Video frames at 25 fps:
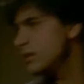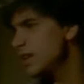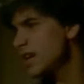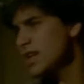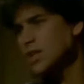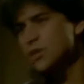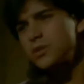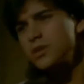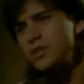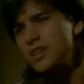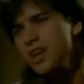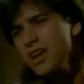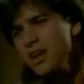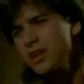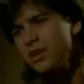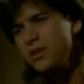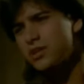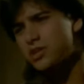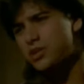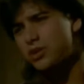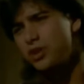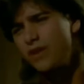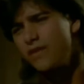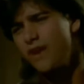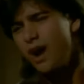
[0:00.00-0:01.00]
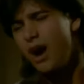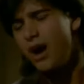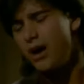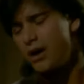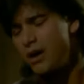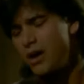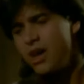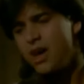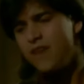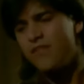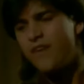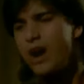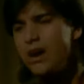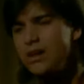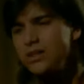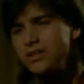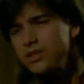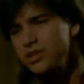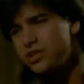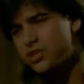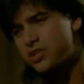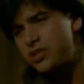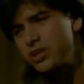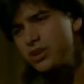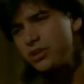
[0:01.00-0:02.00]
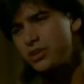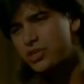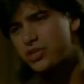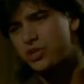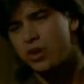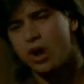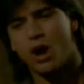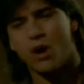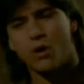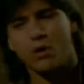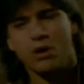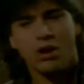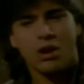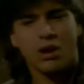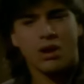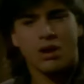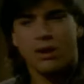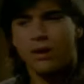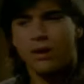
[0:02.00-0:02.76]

That's ridiculous, Lou. If I, if I was going to steal a song,